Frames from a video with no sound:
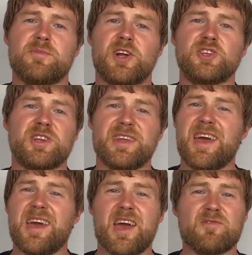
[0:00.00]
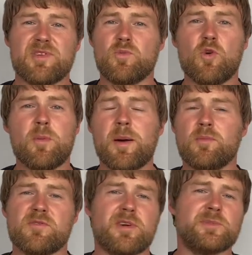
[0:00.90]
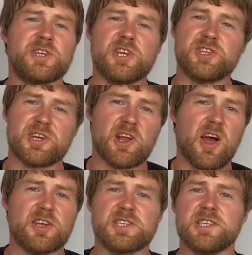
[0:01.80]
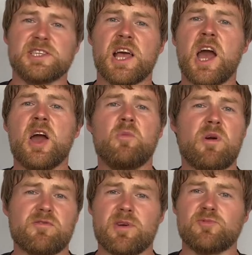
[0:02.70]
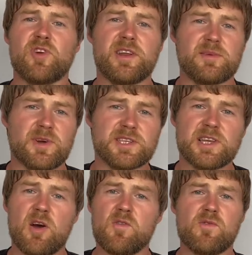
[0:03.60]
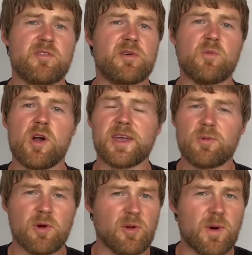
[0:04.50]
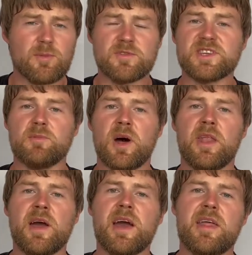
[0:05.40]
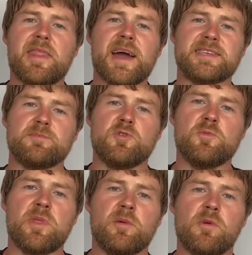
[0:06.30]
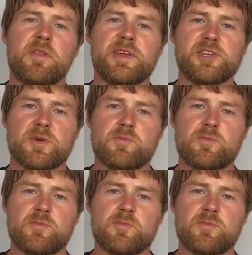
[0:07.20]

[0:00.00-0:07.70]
much in every warm-up, whether I'm teaching classes, whether I'm training myself, whether I'm working one-on-one with someone. That is a movement that will feature